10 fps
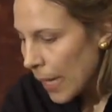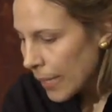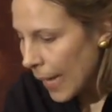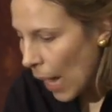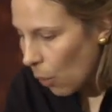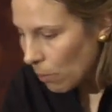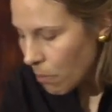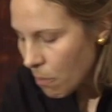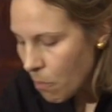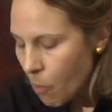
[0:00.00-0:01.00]
Now,
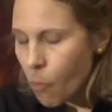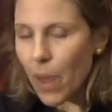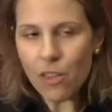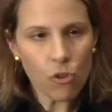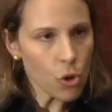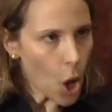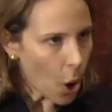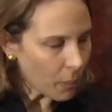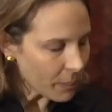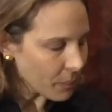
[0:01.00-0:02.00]
as you
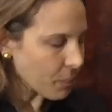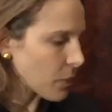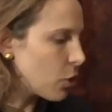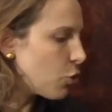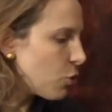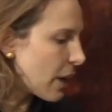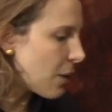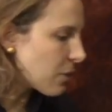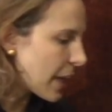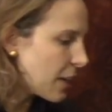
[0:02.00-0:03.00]
know, the
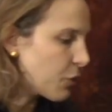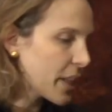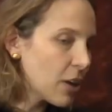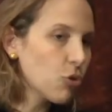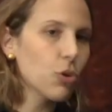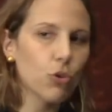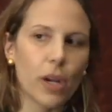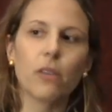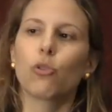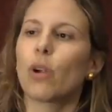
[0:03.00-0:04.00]
2008 financial
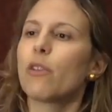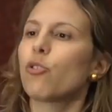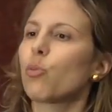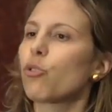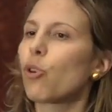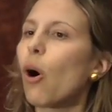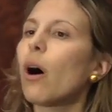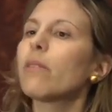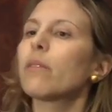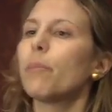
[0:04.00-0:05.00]
crisis was
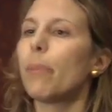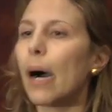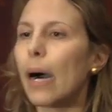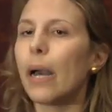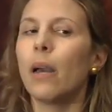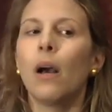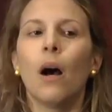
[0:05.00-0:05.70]
caused by